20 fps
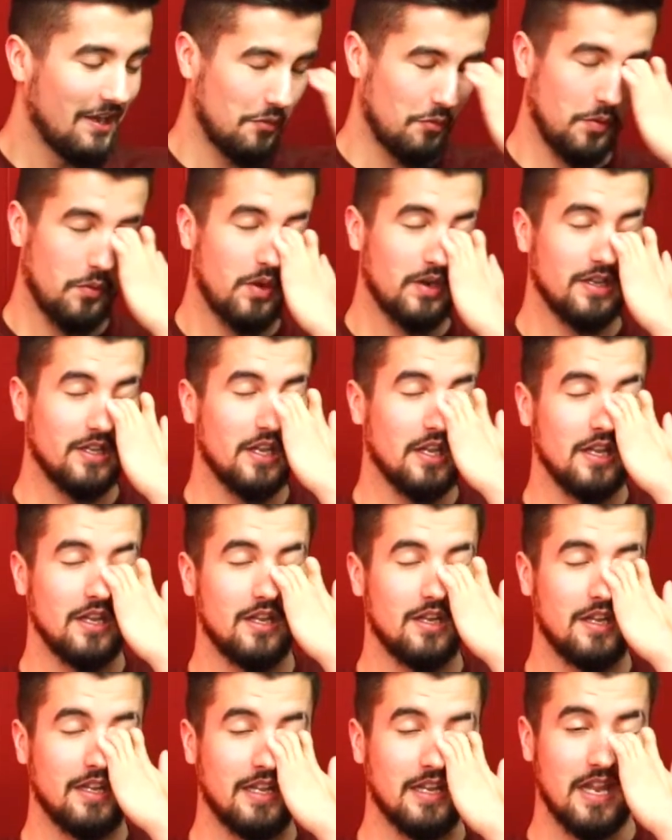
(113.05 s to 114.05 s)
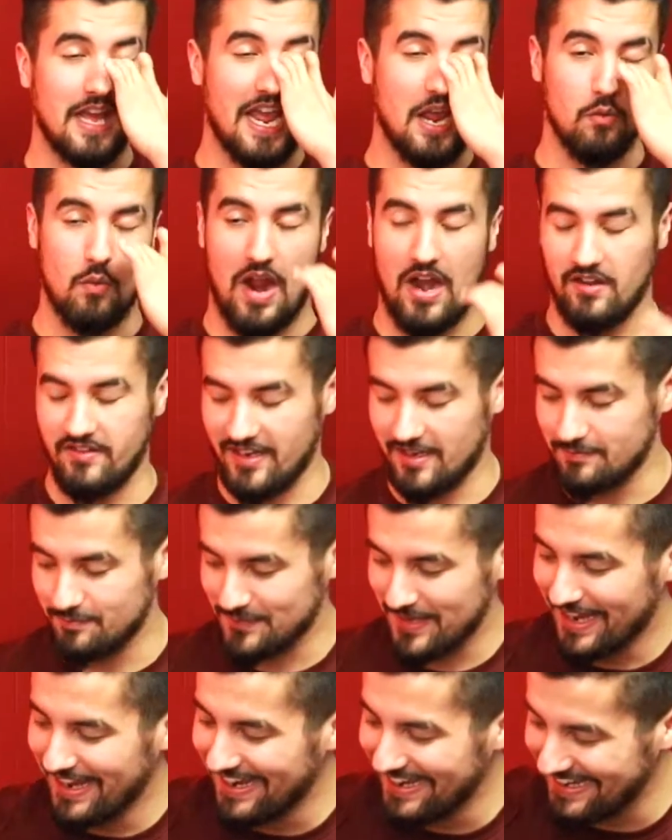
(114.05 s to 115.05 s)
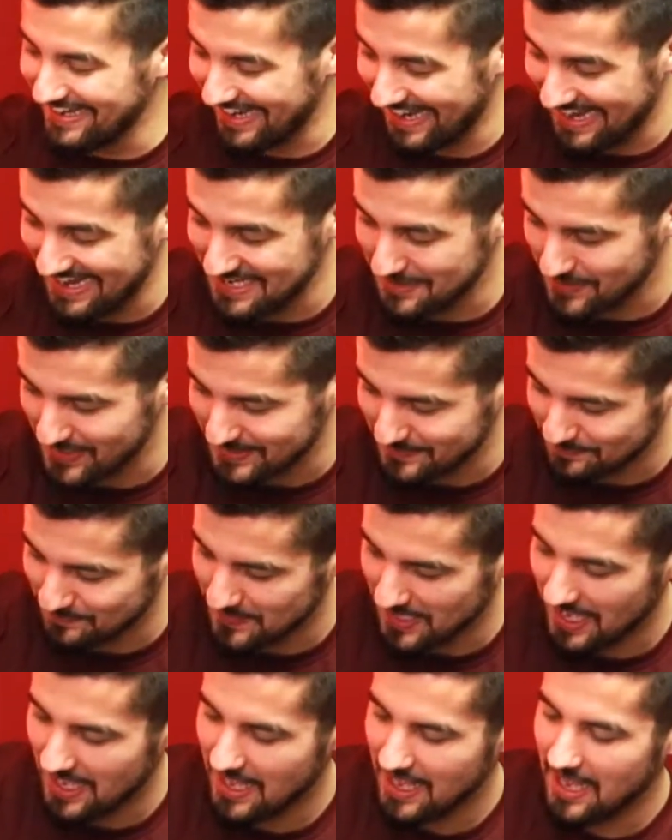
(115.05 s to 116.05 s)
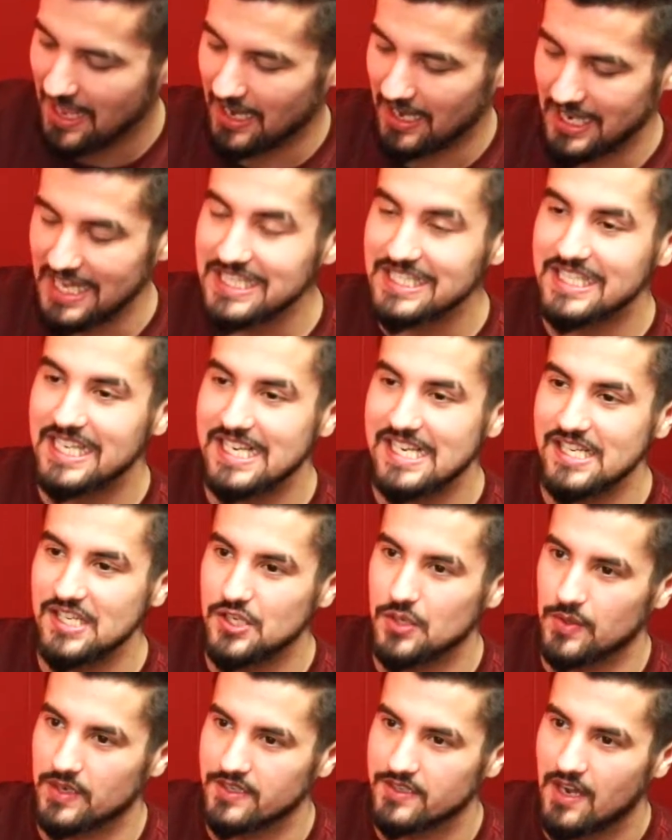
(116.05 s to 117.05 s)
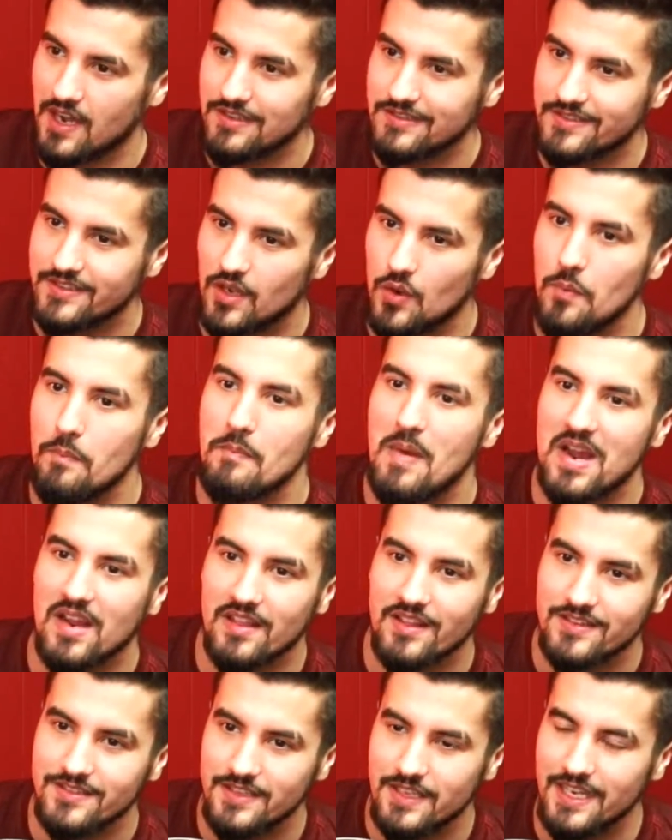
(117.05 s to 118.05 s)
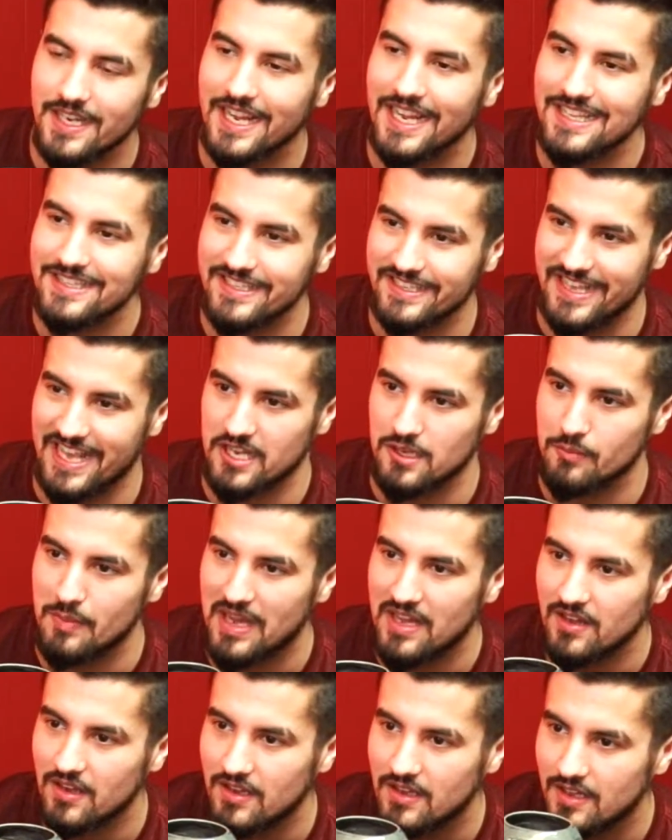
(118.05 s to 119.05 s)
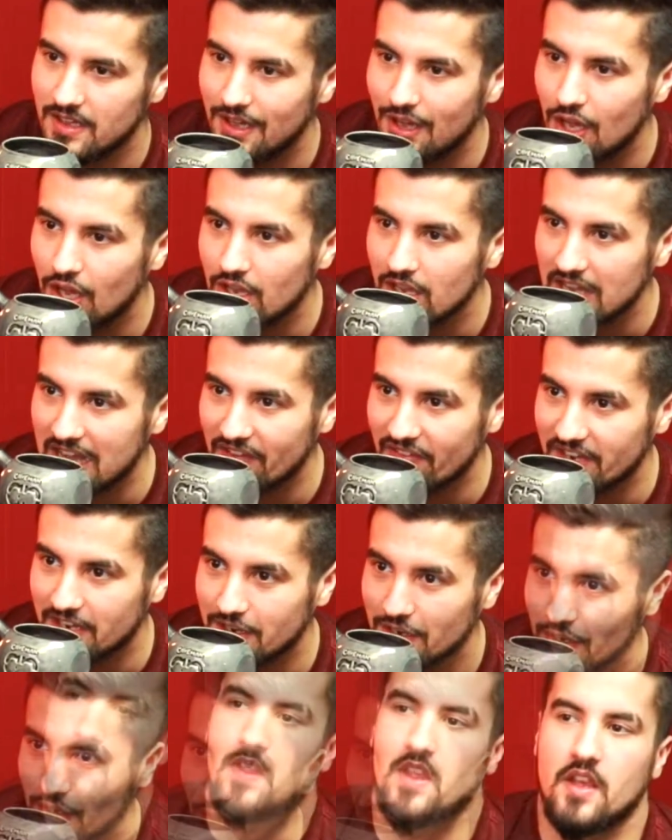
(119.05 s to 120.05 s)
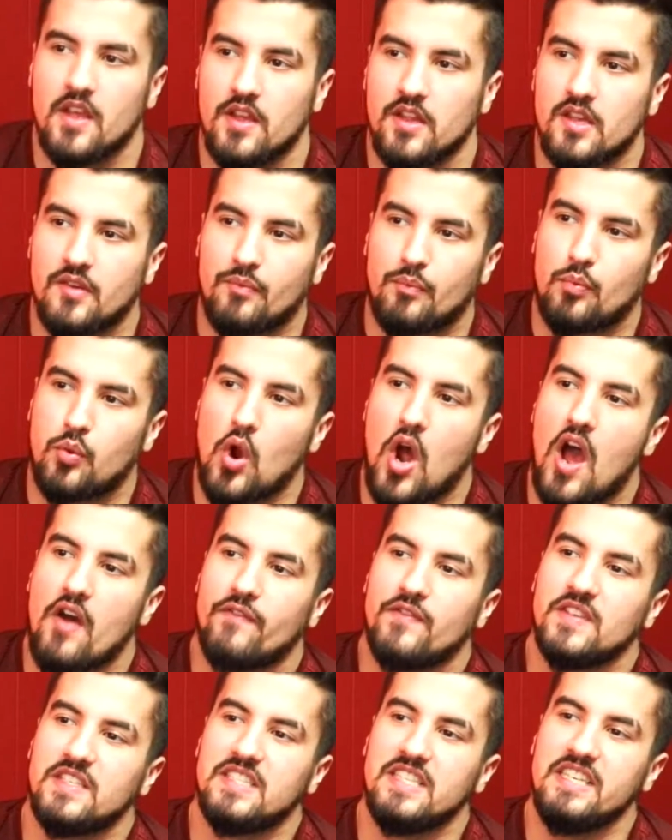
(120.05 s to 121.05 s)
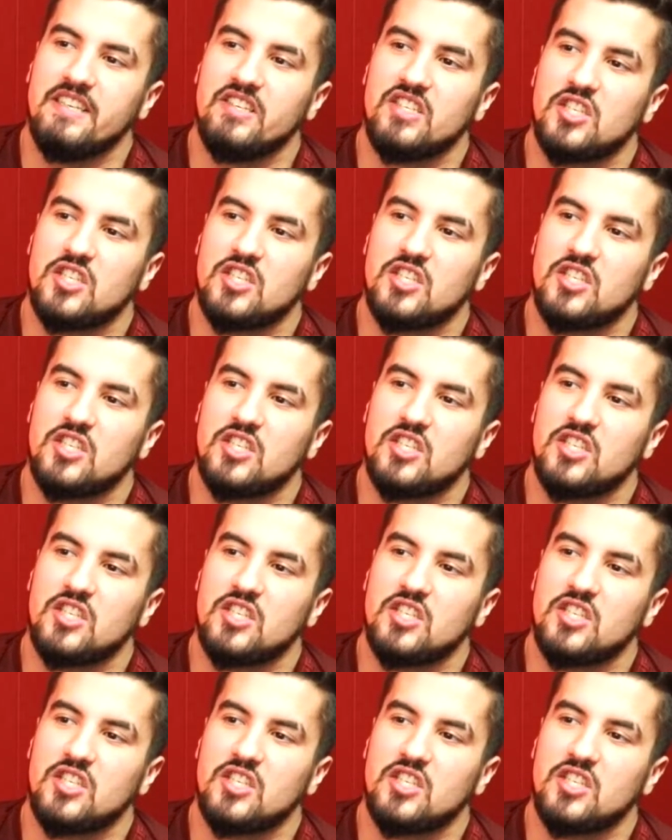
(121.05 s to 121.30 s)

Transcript: We went a little a little haywire there. Anyways, let's get into it. Also, mug of the sitting, it's a kettlebell. Love it. The prophecy